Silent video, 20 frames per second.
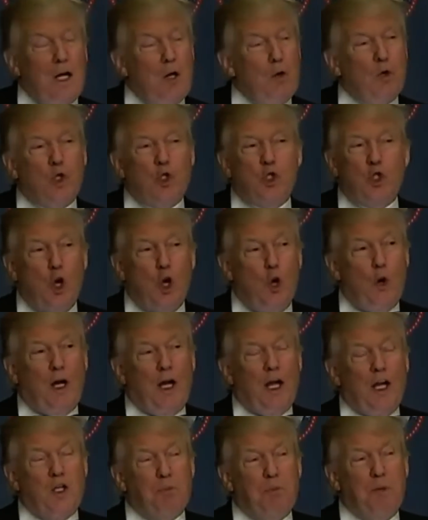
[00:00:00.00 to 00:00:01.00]
But he was
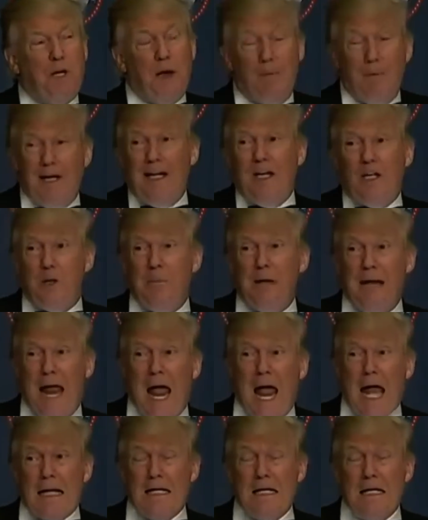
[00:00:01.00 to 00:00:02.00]
so against me coming into
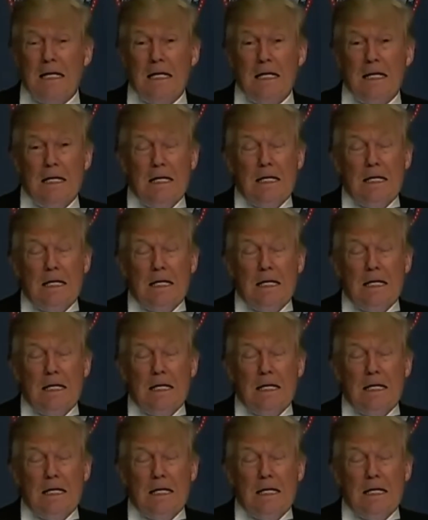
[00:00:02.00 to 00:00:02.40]
Manhattan.